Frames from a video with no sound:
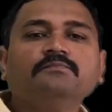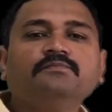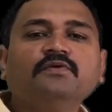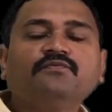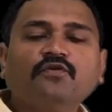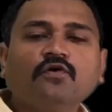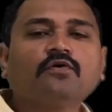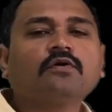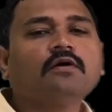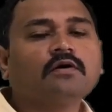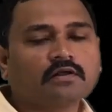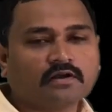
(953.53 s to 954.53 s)

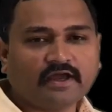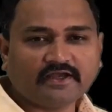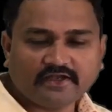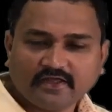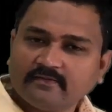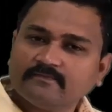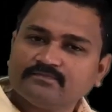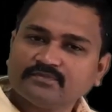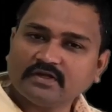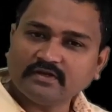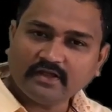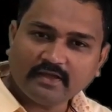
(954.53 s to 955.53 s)
before writing
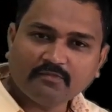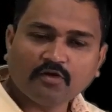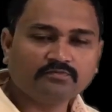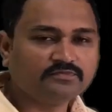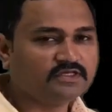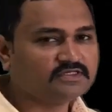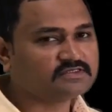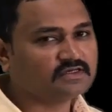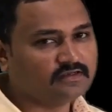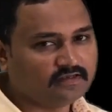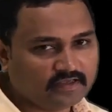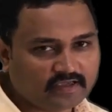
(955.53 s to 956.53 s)
the name of these
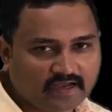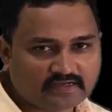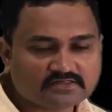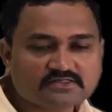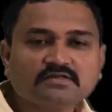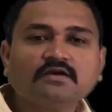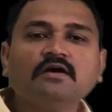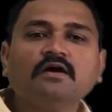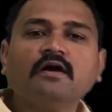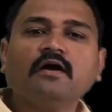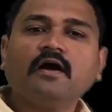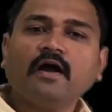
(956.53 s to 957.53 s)
ligands.
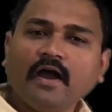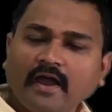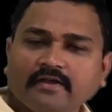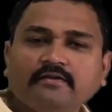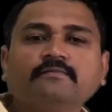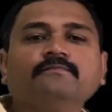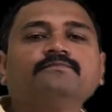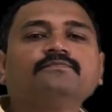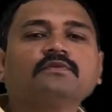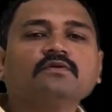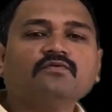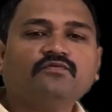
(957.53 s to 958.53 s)
And
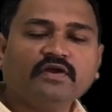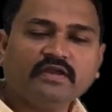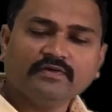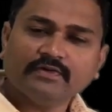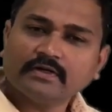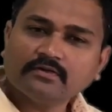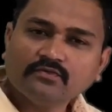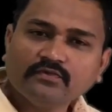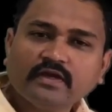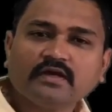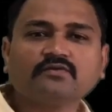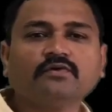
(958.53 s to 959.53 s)
whenever
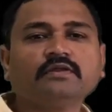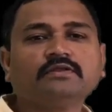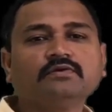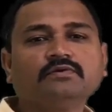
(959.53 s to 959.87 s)
we are going to